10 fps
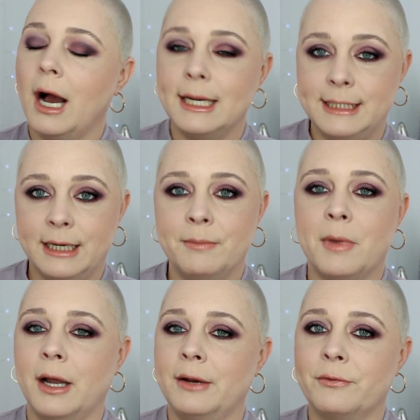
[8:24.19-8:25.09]
I didn't
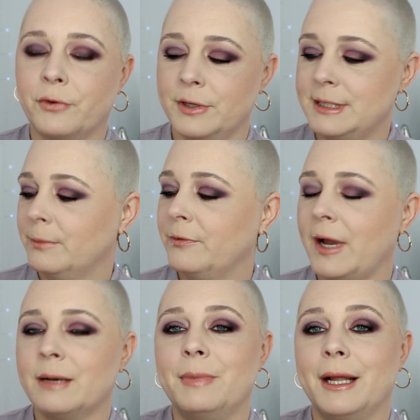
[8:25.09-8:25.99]
mind it for the simple
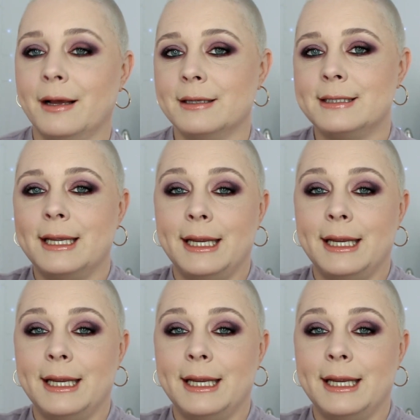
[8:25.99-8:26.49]
fact because